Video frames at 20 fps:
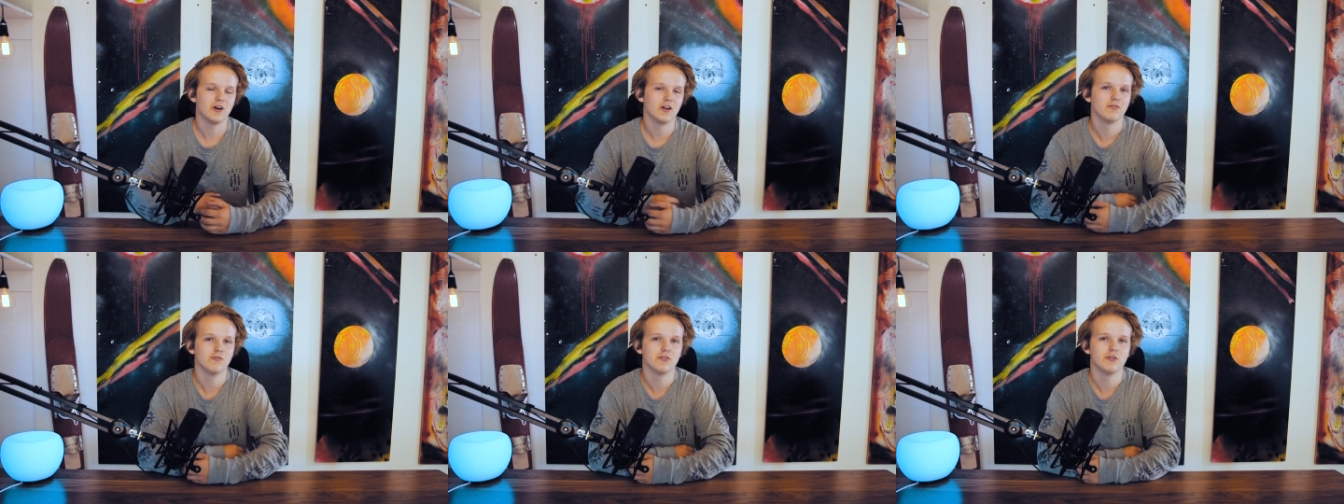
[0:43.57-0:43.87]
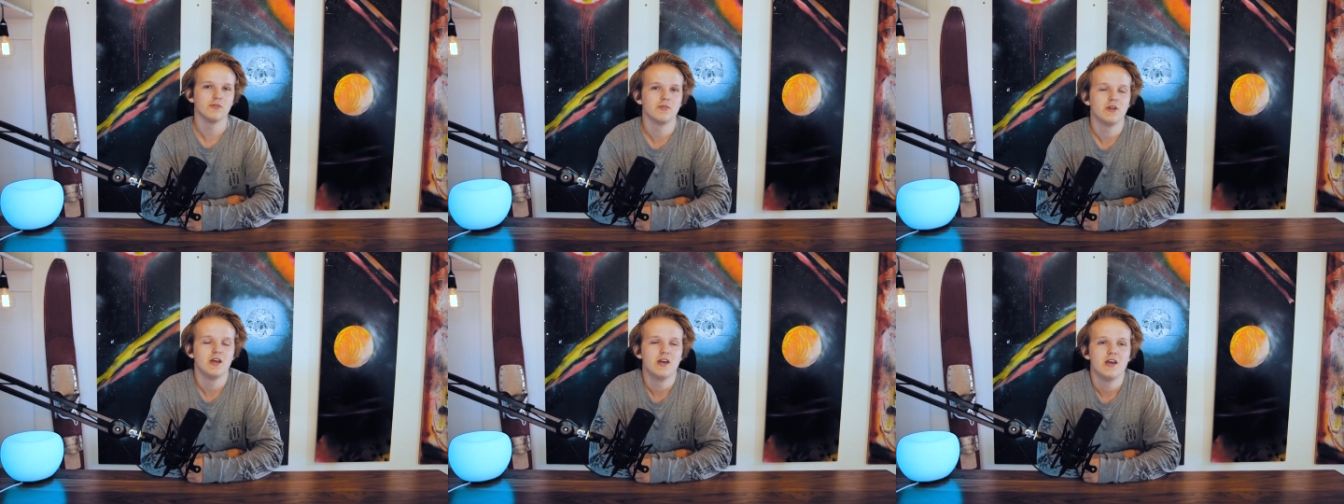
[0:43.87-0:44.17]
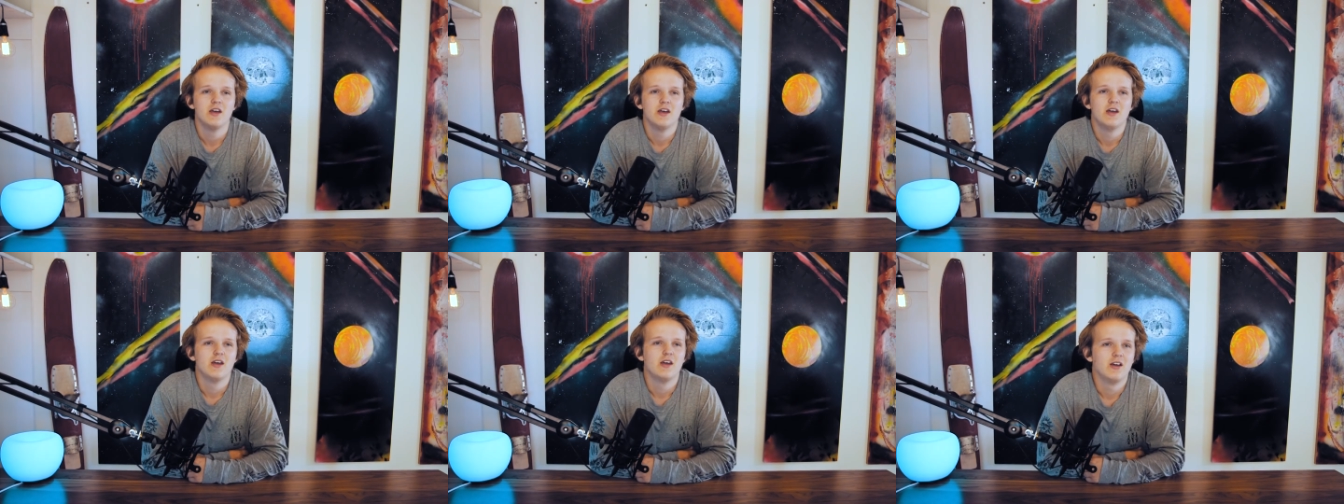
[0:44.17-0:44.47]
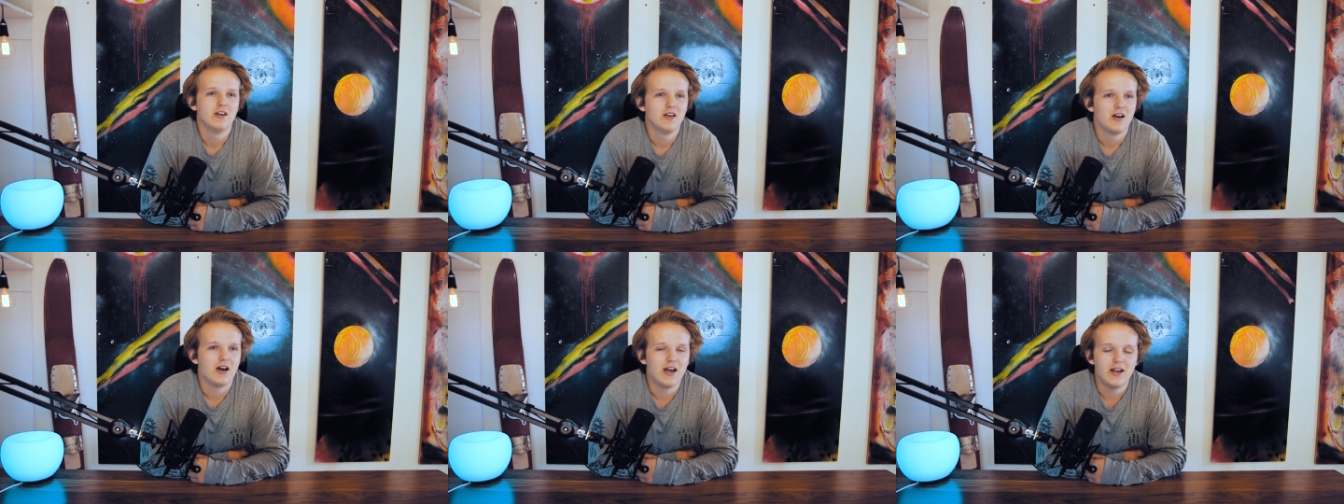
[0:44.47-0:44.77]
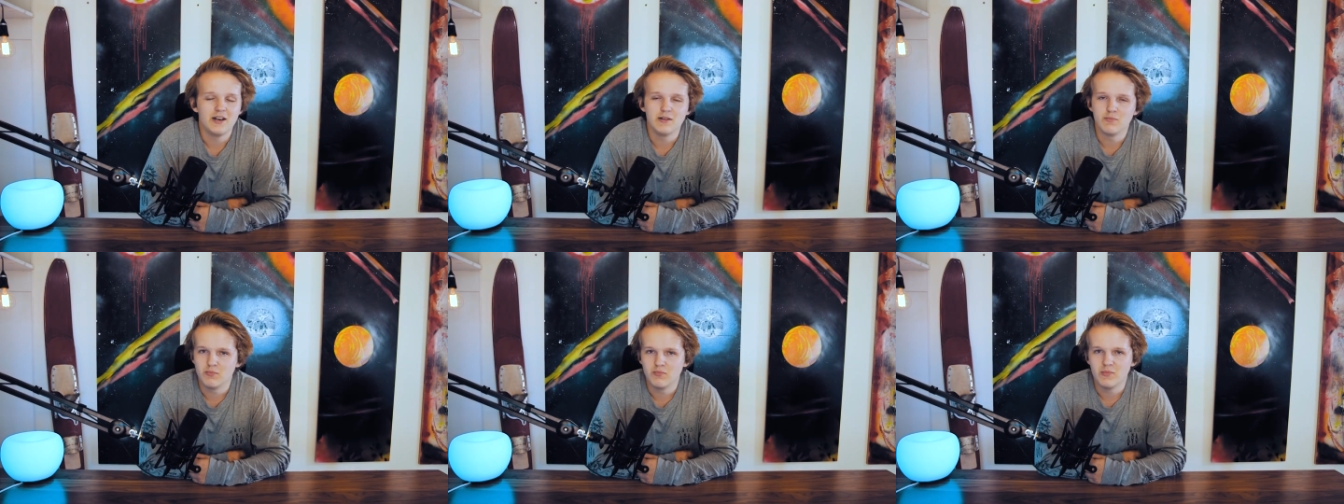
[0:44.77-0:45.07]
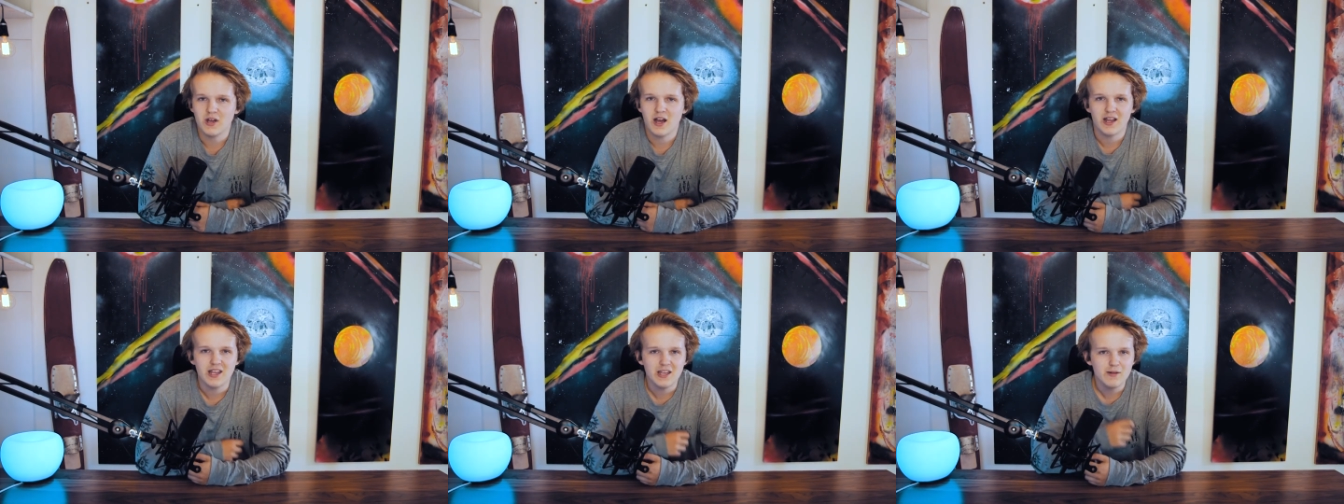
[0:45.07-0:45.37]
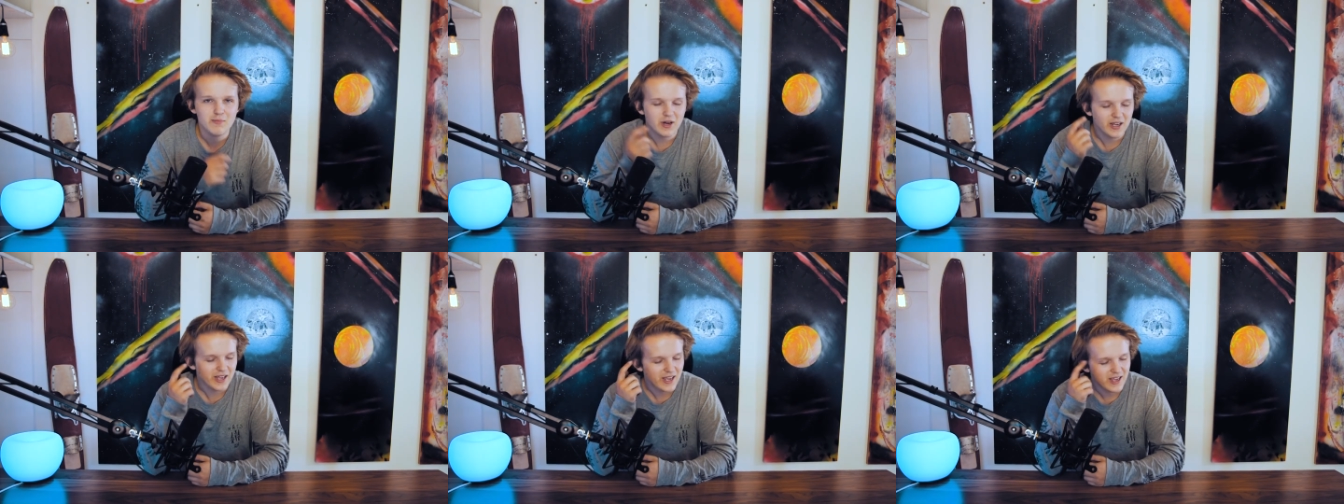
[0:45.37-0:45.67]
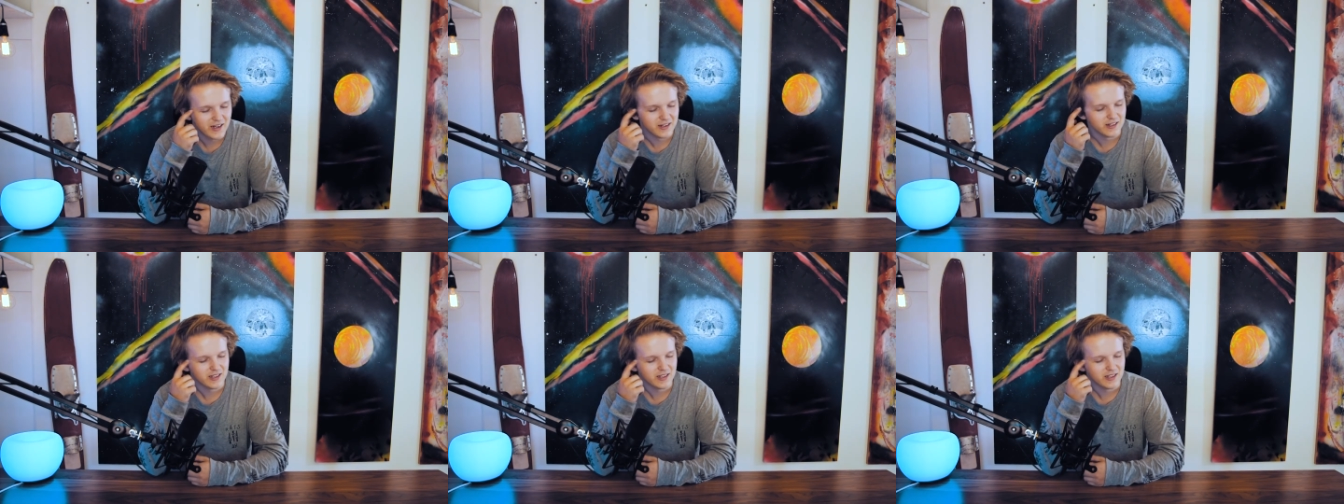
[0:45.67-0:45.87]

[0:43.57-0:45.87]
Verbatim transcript: I would have, I had him in my head.